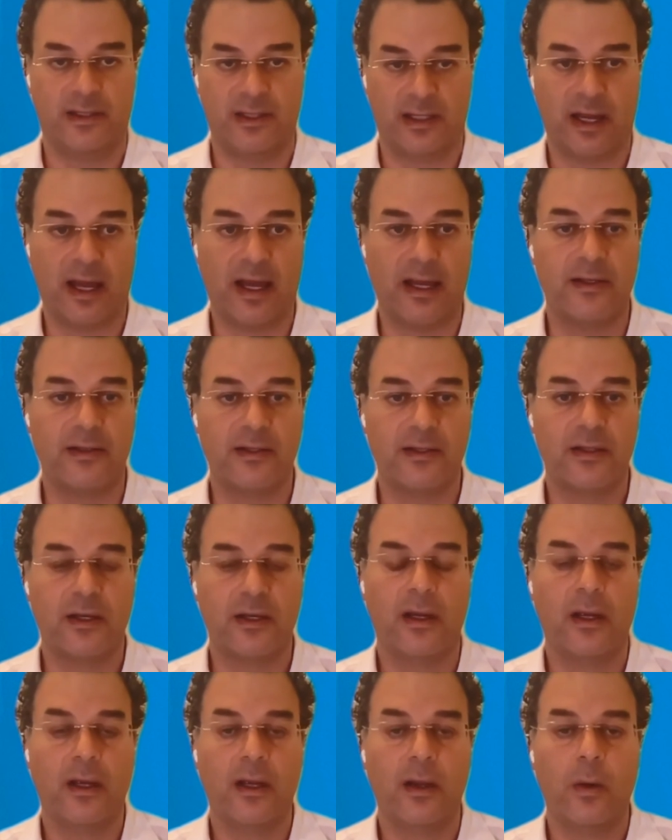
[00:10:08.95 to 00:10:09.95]
States.
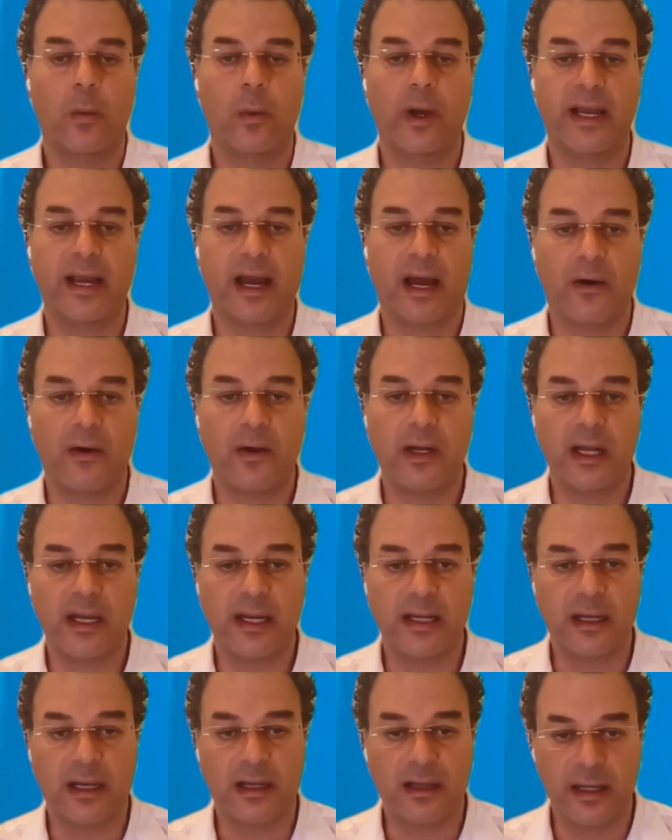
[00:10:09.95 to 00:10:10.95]
We're currently
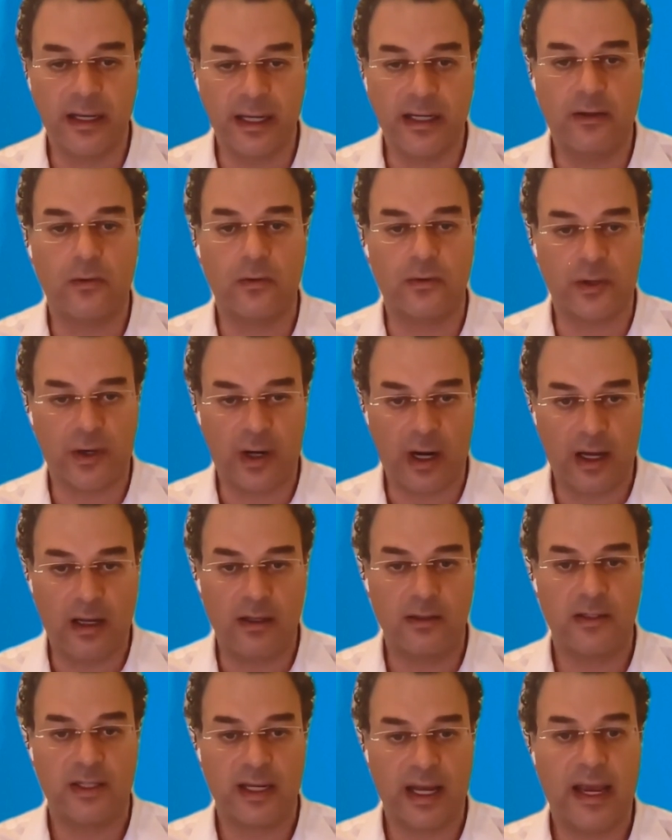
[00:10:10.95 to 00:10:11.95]
in the clinical
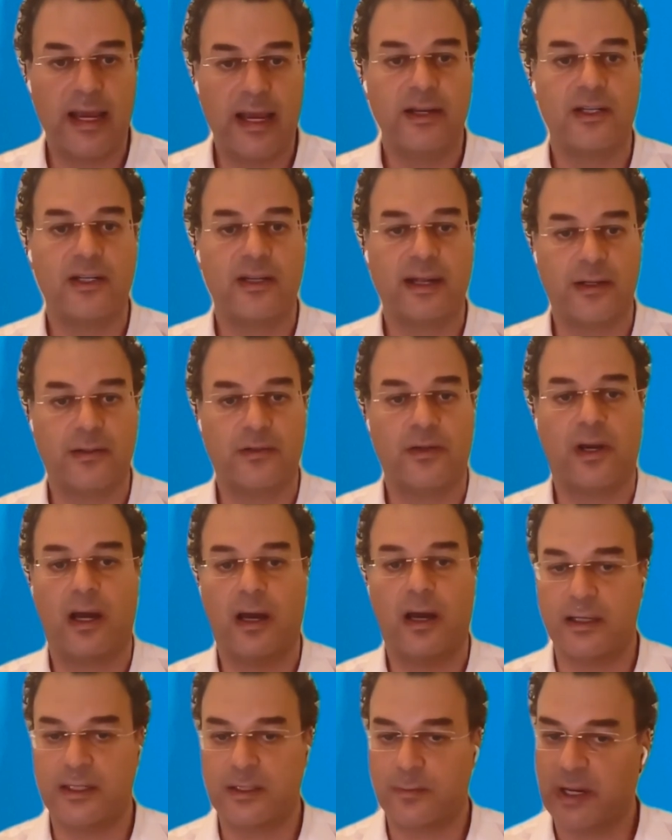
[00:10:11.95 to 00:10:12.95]
trial stage, and that
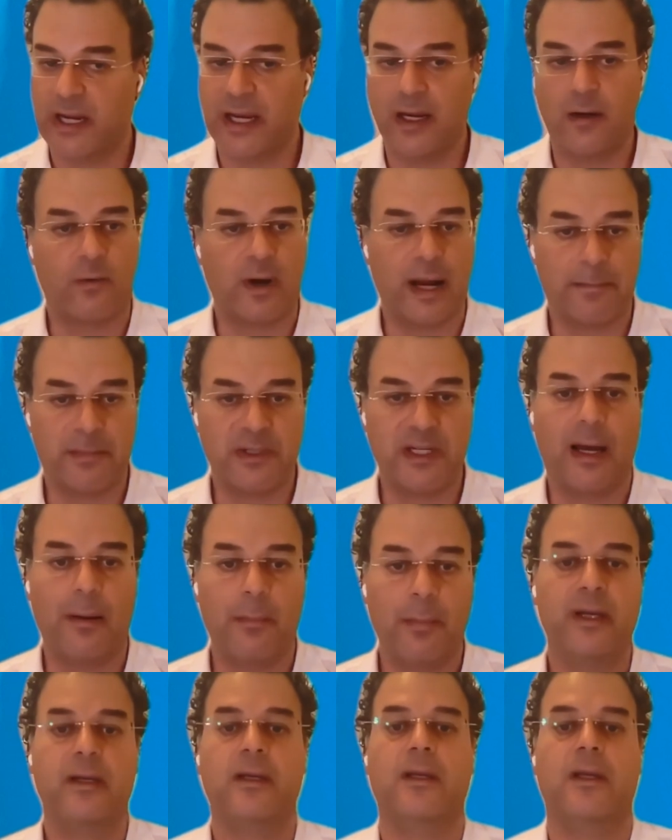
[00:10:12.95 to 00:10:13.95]
trial is being wrapped
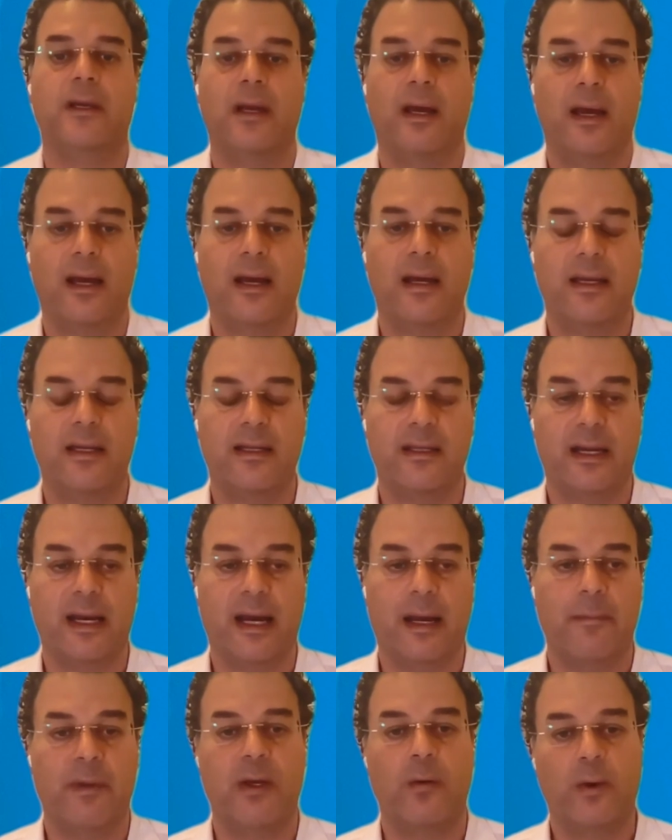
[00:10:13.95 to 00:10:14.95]
up uh, in the
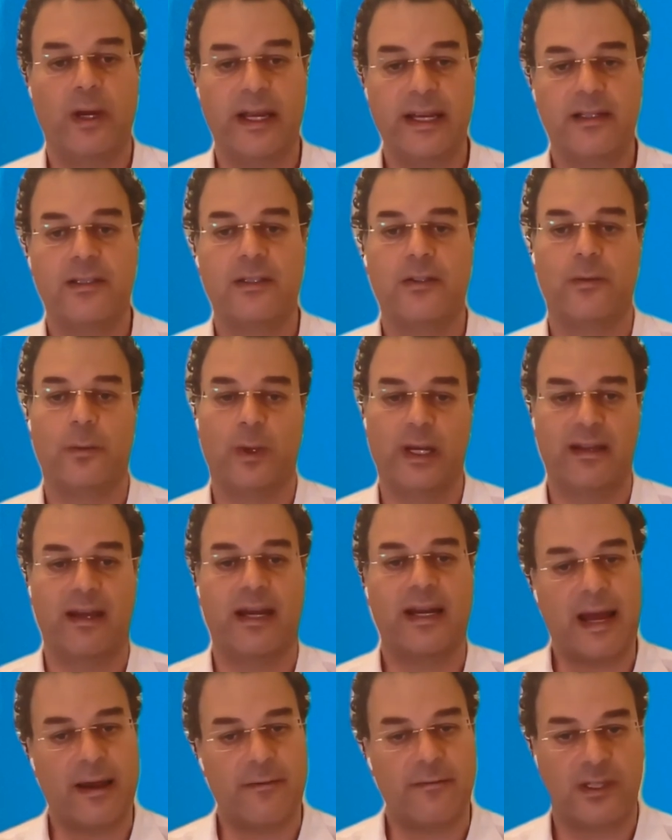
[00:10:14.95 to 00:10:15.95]
coming weeks. We
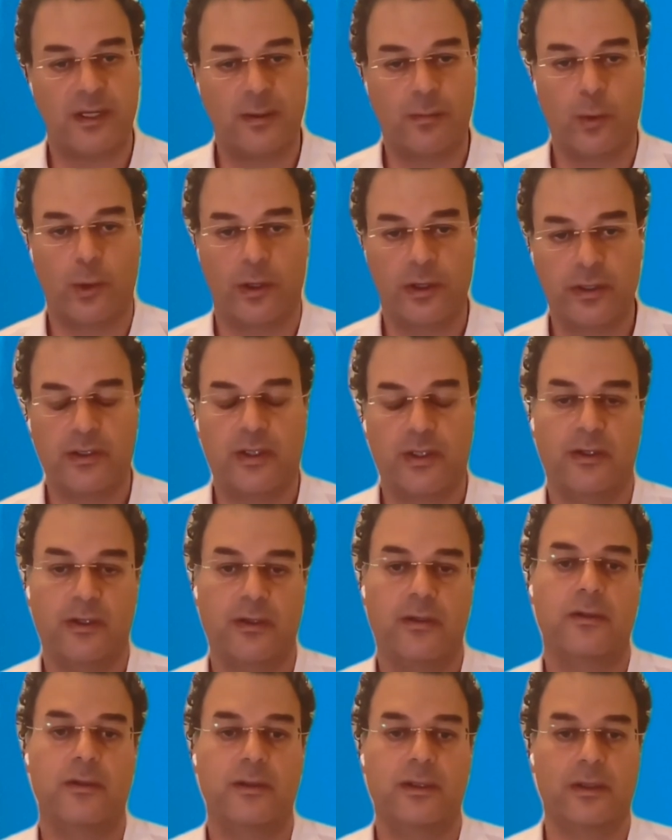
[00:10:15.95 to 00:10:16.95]
then have some work to
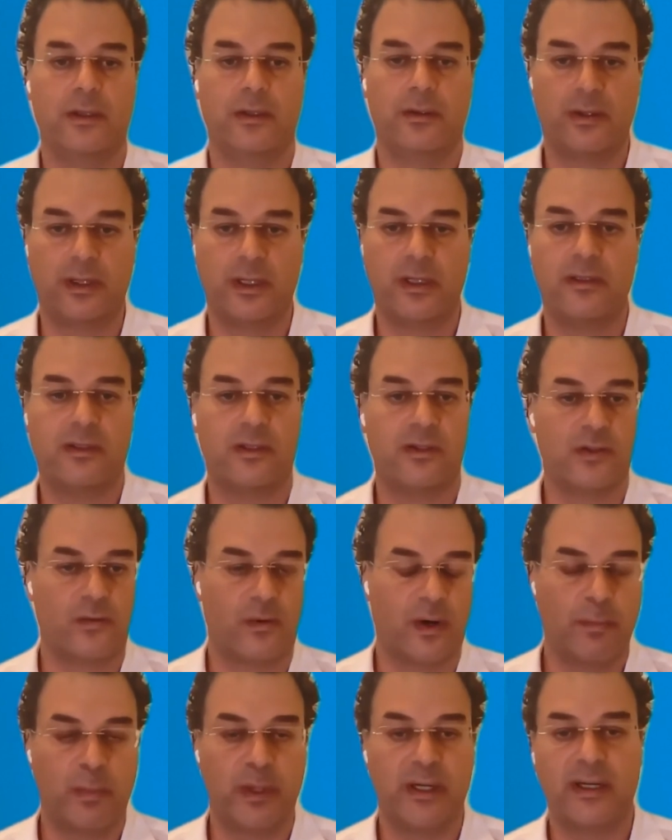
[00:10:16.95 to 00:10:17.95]
do to look at
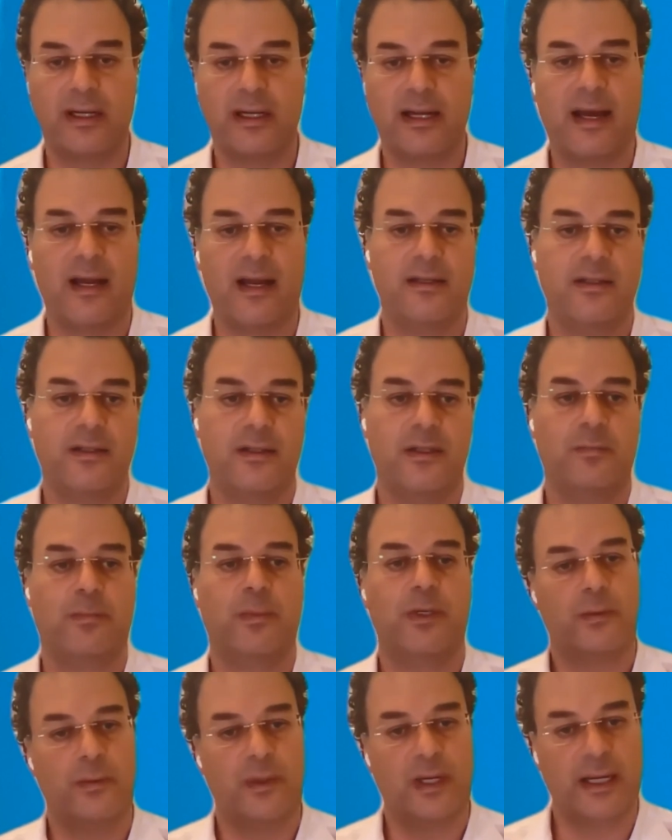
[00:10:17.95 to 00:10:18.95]
discrepant analysis
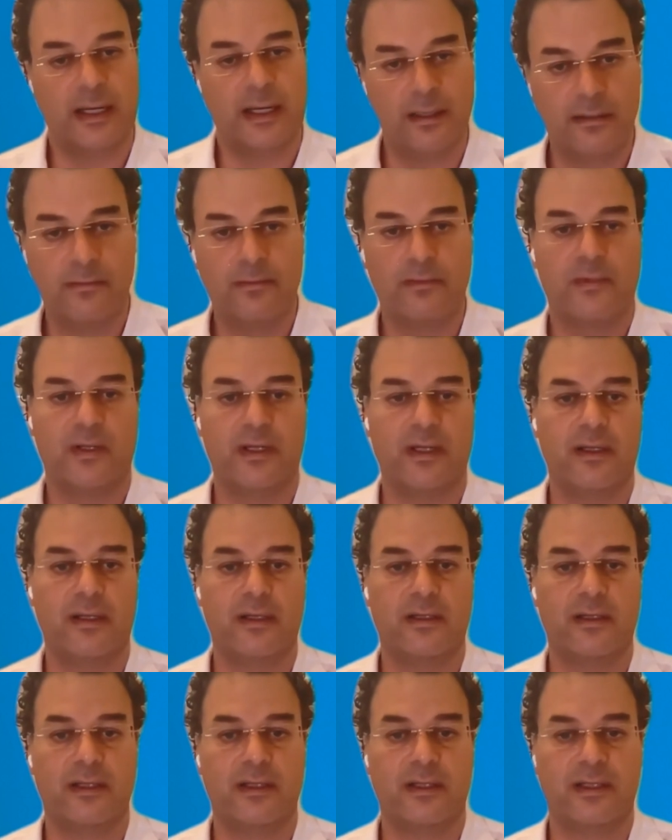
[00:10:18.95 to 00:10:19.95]
between the,
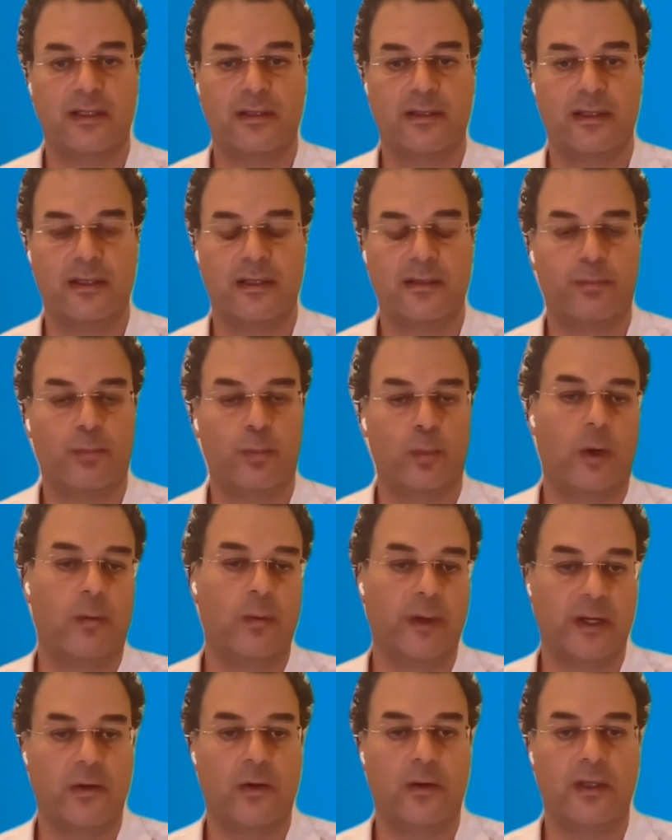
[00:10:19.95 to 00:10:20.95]
the, the, what
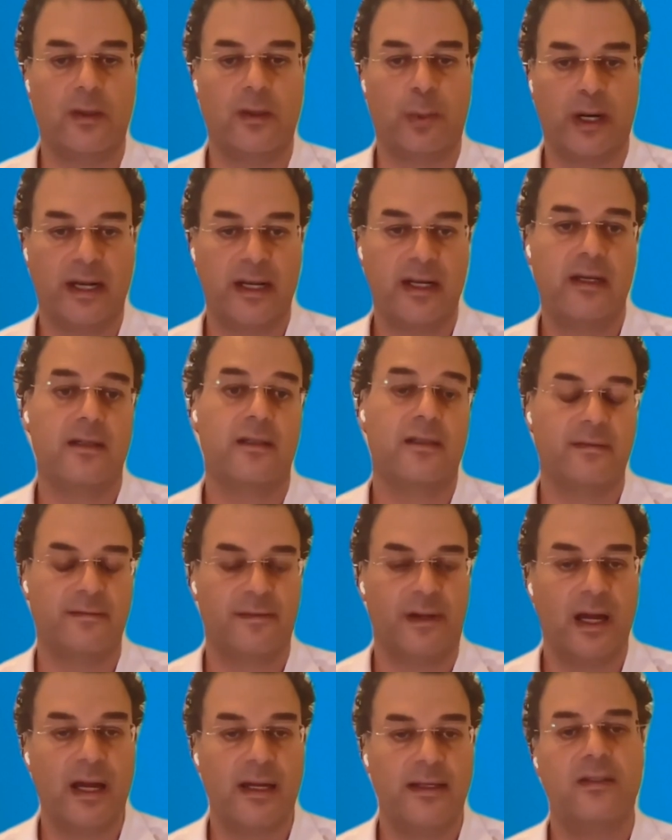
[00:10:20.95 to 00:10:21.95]
we call the predicate
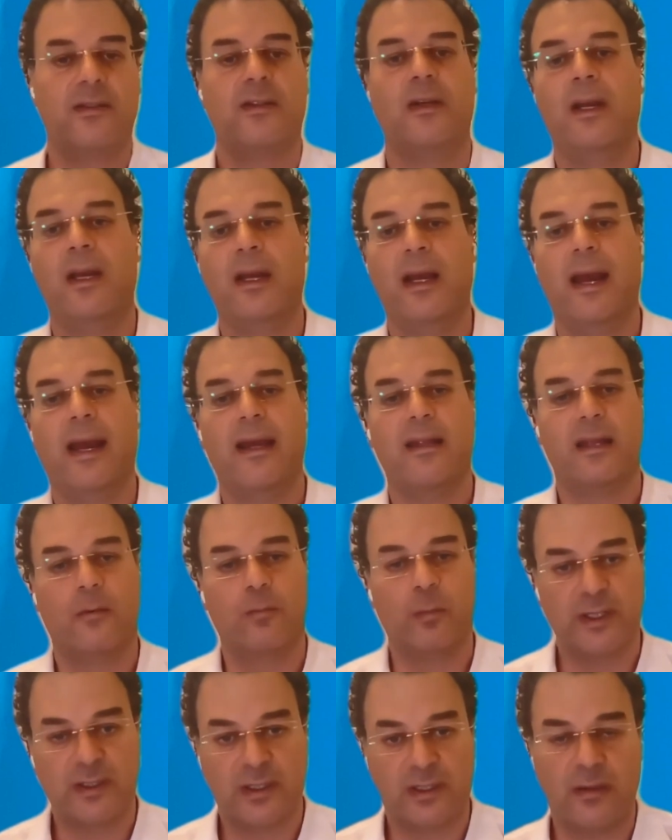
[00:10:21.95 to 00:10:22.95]
device, and then
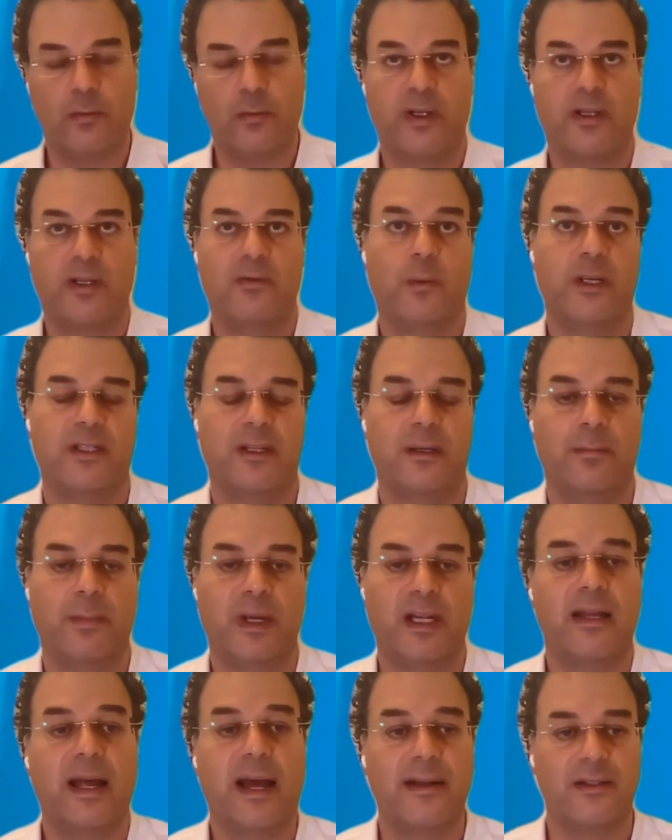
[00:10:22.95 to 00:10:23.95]
we, we
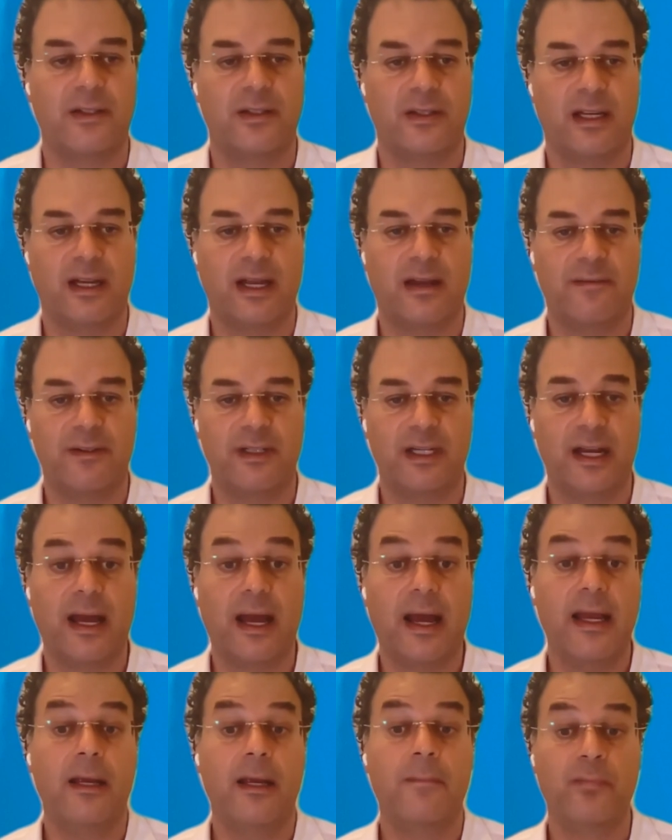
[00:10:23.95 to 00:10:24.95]
submit that to the
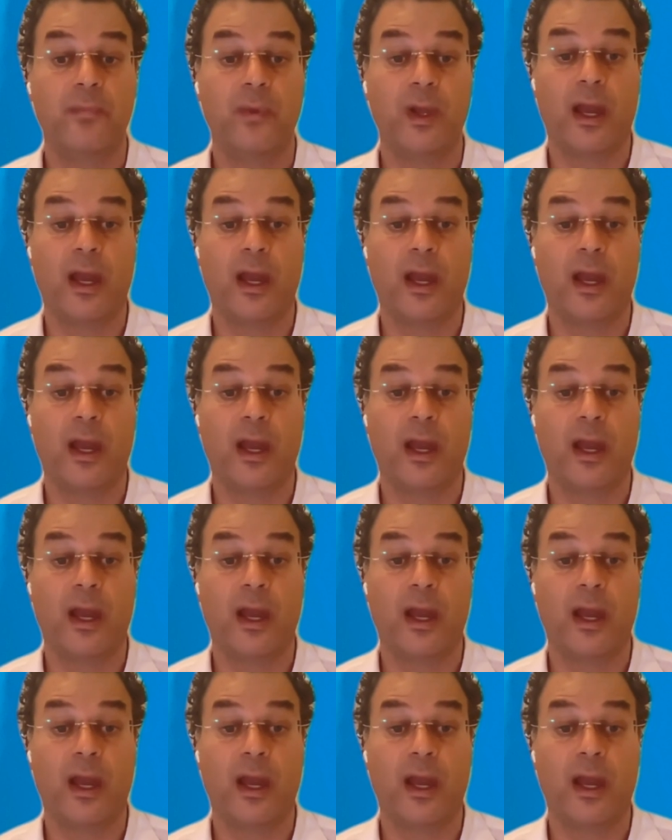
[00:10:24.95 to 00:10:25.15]
FDA.